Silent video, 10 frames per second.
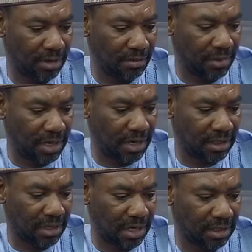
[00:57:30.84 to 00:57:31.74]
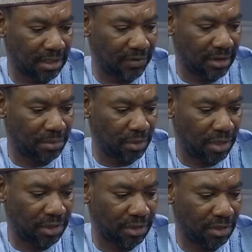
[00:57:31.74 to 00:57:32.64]
The number is active and
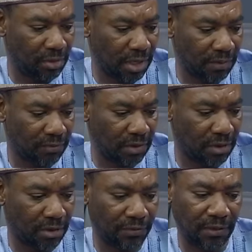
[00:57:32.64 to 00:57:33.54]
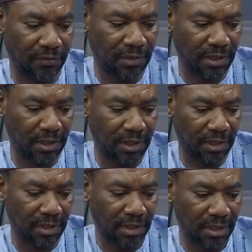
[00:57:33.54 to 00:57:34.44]
police request for
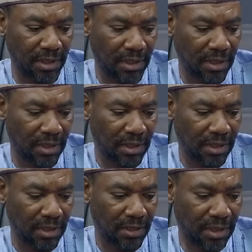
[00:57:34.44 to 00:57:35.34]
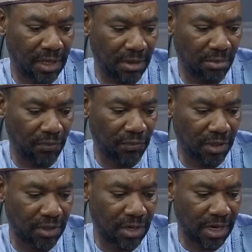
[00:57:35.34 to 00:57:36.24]
50K
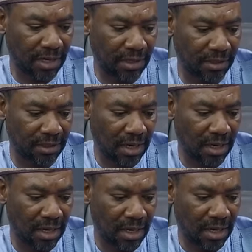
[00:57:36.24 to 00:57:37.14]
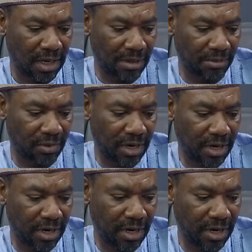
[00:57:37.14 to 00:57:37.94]
before tracking, sir. I'm